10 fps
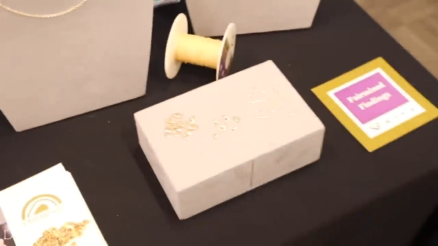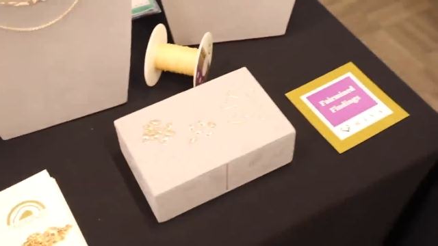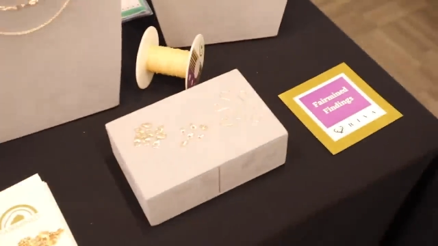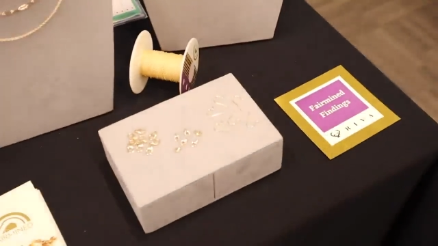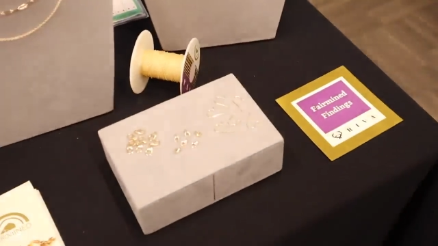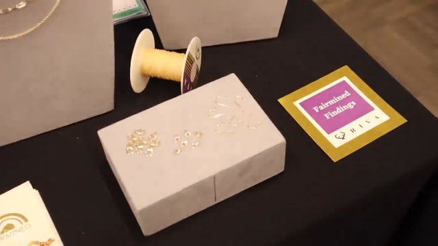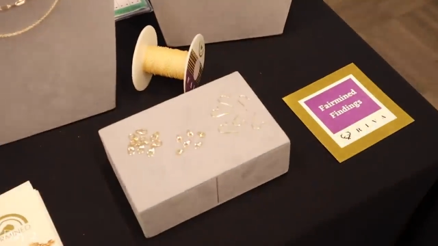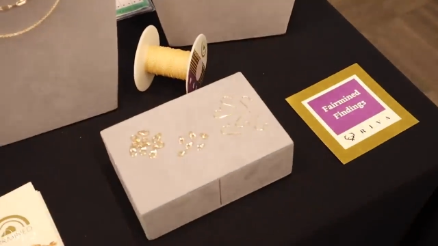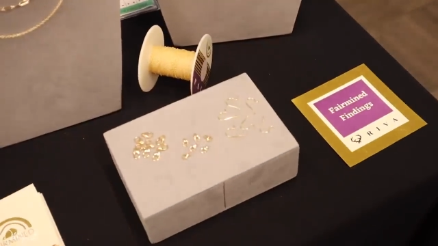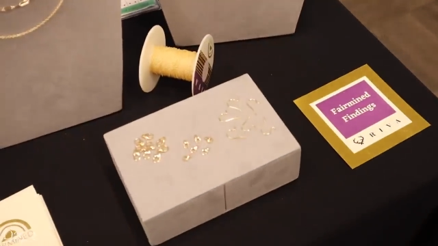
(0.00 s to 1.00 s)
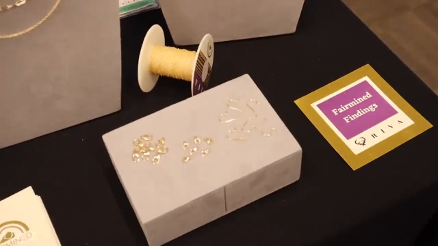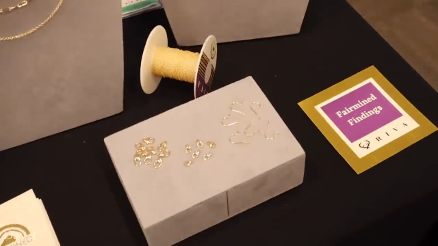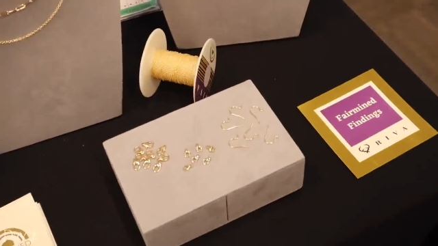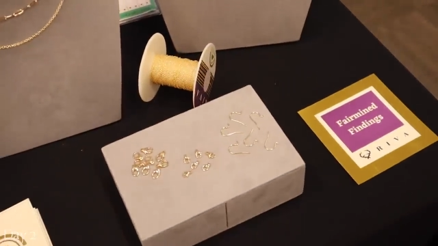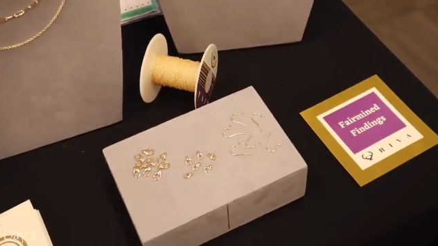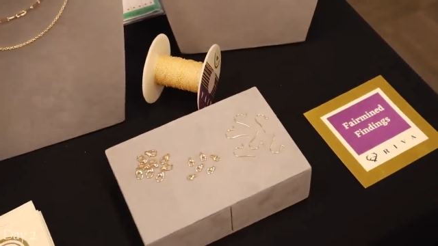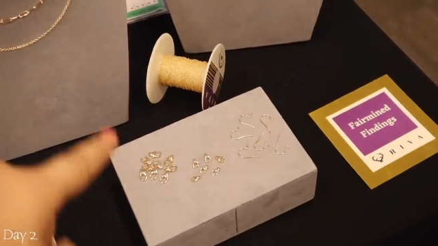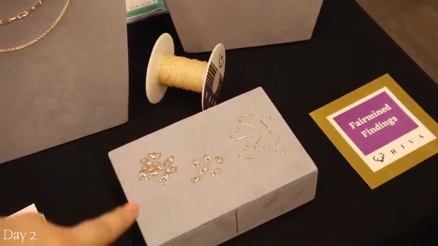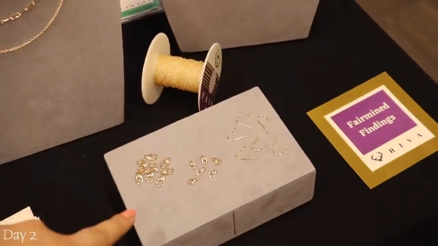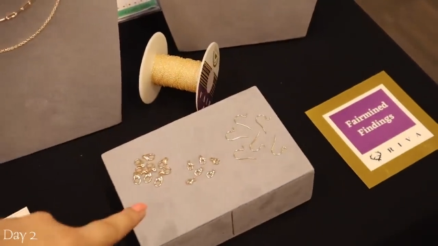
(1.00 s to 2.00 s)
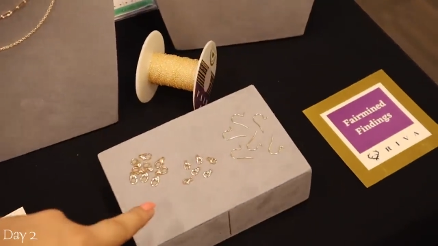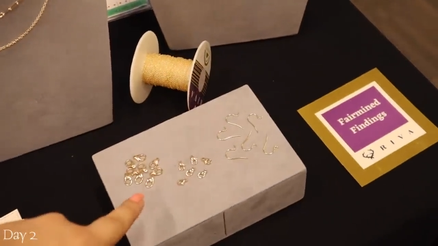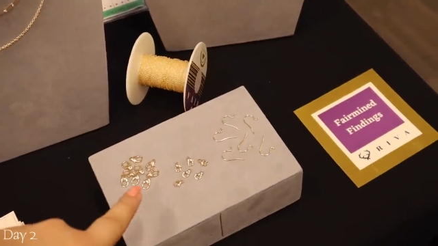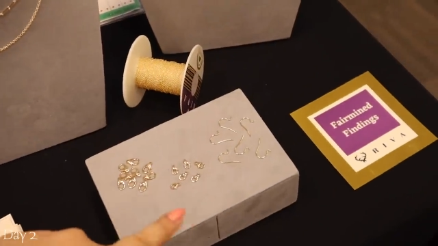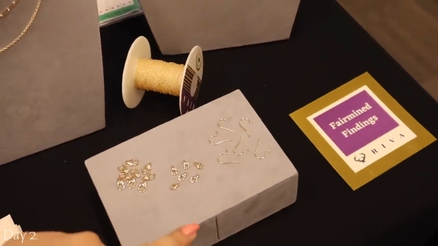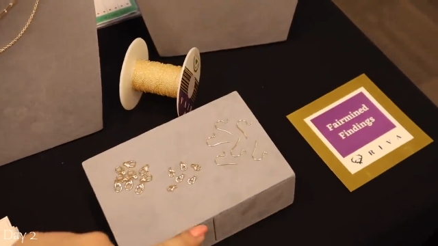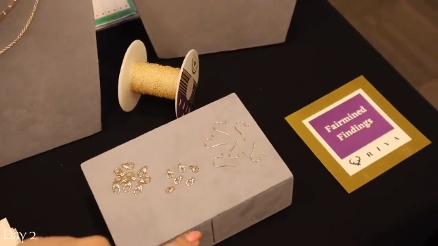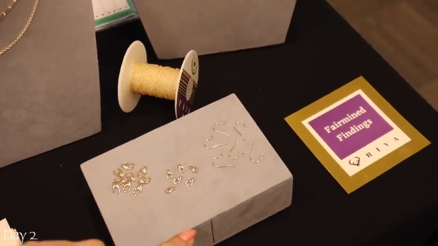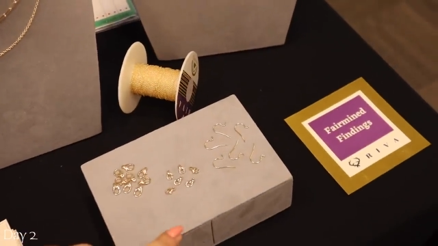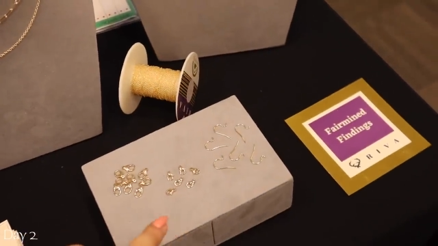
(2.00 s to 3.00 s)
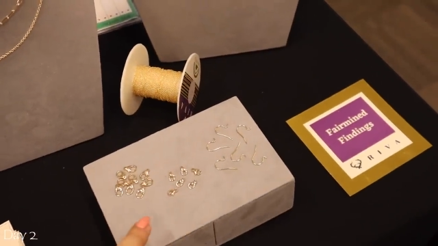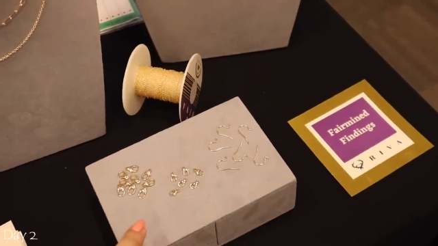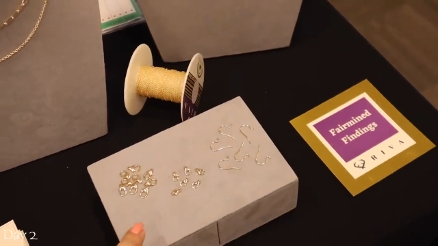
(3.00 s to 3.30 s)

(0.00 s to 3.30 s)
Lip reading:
Nobody's mouth can be seen.